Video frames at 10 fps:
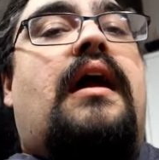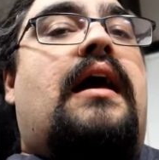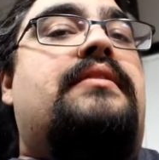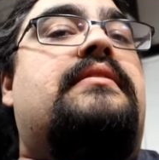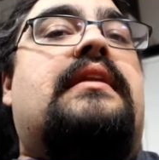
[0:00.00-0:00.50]

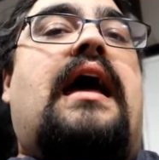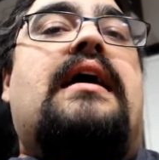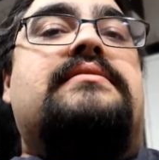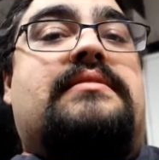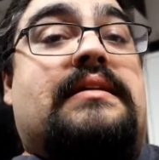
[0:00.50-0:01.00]
and then
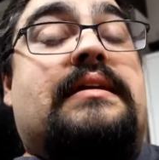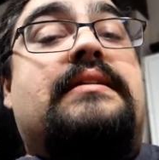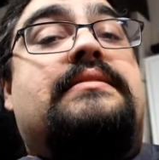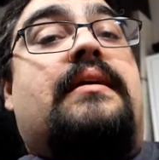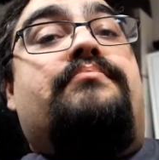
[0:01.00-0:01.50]
as he
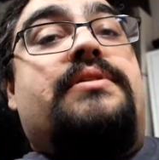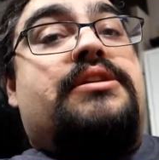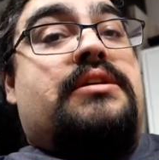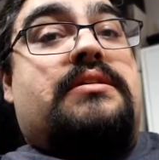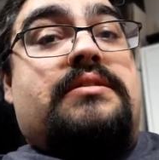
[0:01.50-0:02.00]
gets
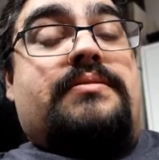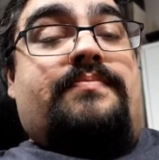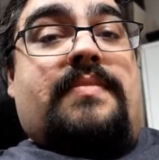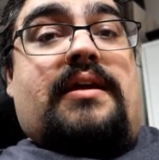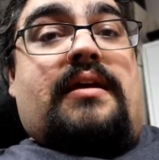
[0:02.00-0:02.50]
ambitious
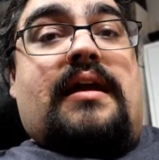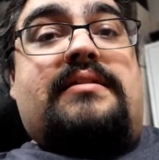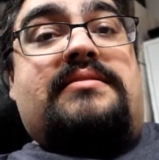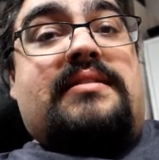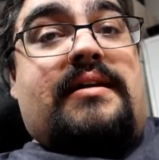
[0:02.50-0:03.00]
and
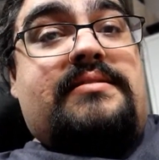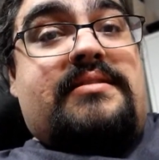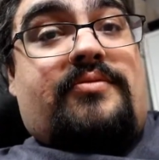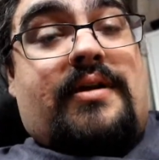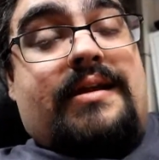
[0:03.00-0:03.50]
decides
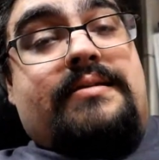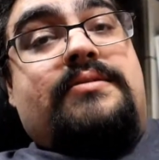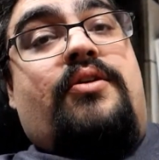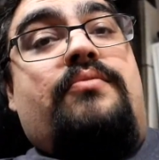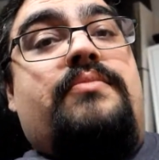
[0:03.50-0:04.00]
to write his
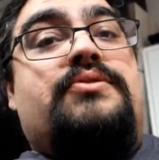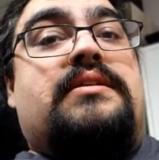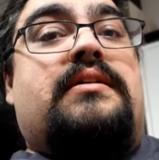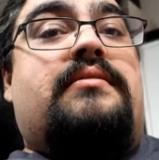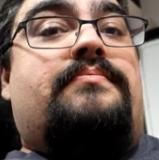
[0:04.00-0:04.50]
own
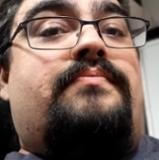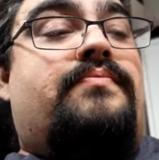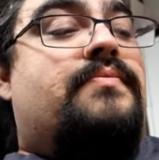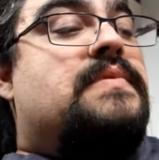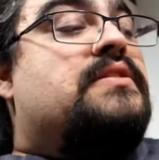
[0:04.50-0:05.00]
music,
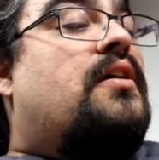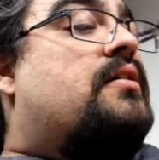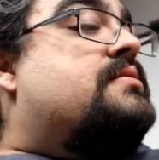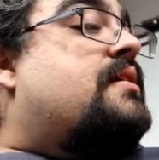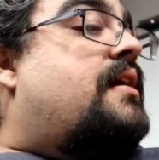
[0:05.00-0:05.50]

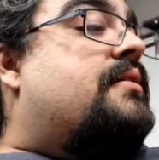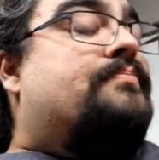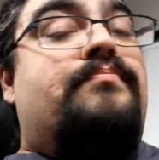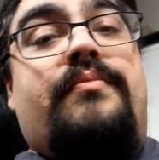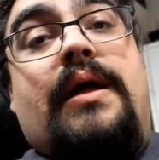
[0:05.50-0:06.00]
songs like
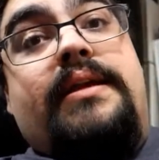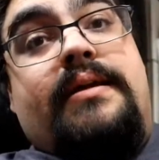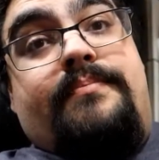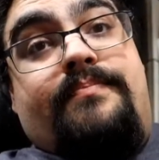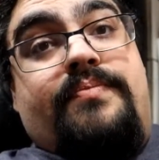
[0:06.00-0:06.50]
Eat
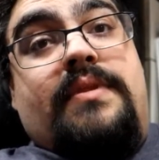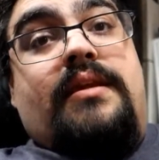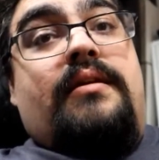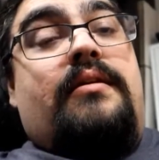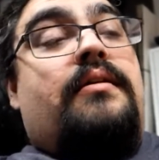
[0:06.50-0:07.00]
It,
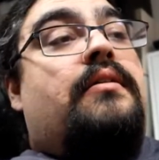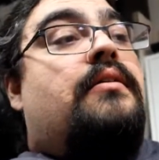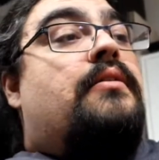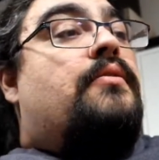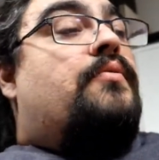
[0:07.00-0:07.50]

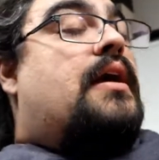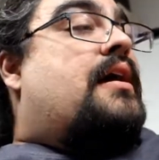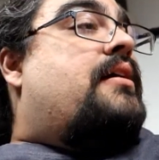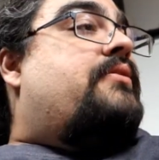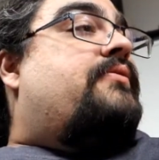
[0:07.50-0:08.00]
we
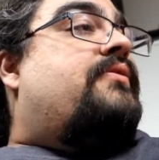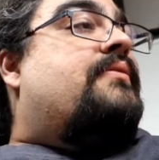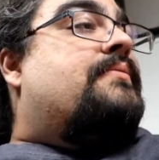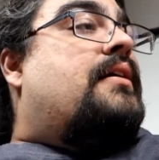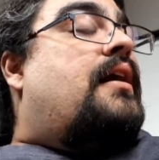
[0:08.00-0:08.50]
have
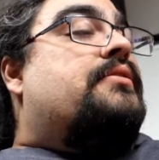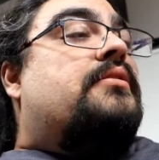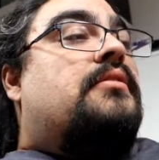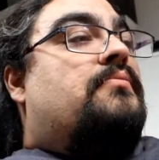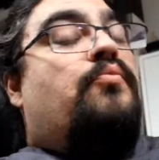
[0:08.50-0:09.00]

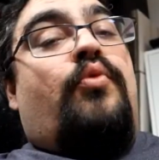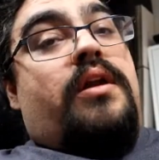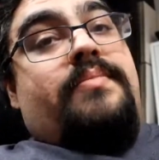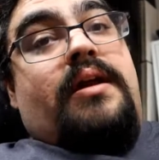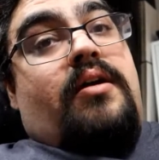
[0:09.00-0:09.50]
other
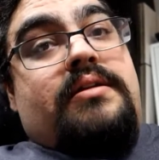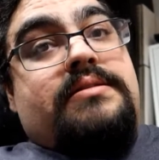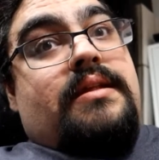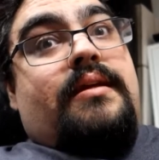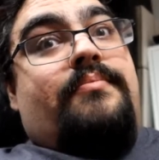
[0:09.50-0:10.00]
wannabe
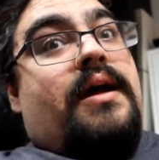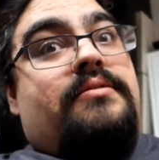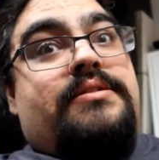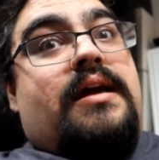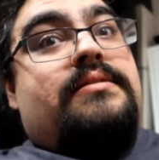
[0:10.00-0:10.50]
artists like Michael
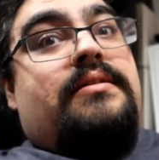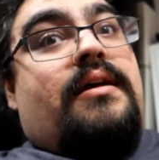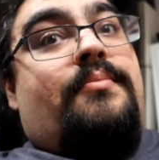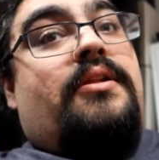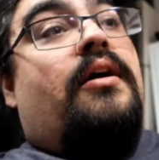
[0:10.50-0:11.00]
Jackson
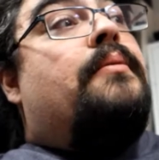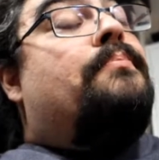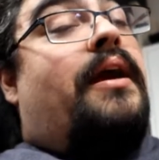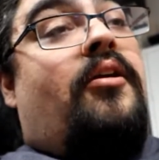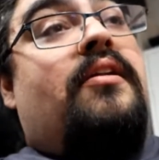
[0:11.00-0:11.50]
come along and
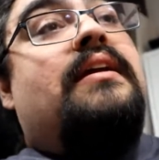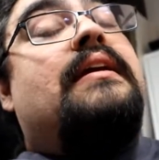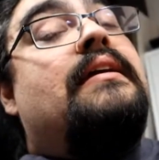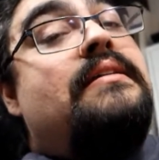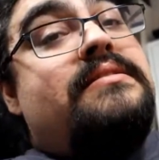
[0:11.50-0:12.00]

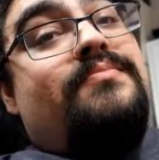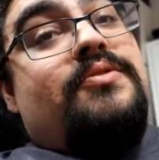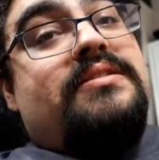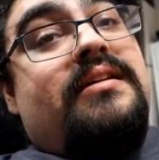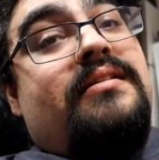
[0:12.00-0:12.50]
parody his
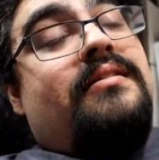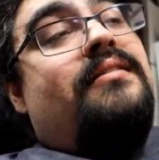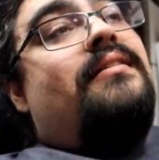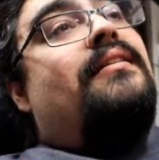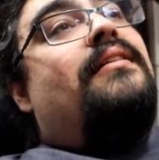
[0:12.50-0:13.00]
music
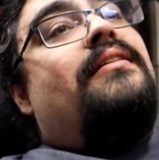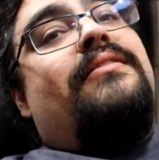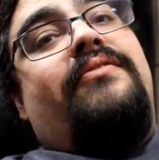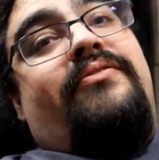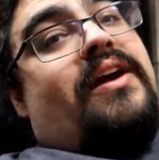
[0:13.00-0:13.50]

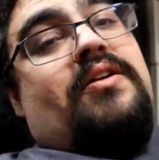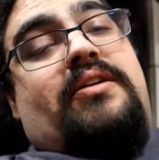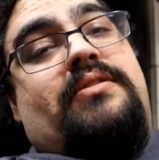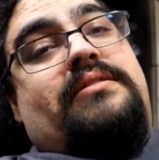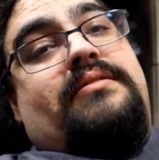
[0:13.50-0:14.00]
very
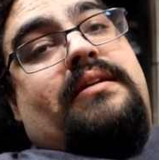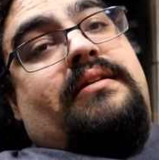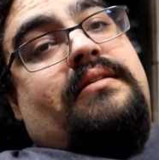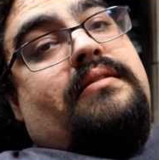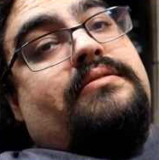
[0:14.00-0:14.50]
quickly
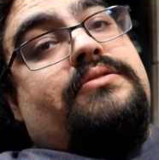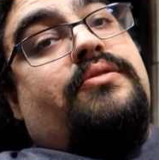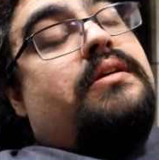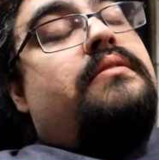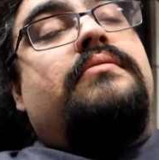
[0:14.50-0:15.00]
so
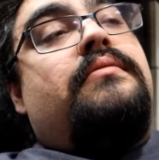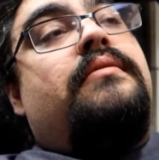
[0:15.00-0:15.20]
that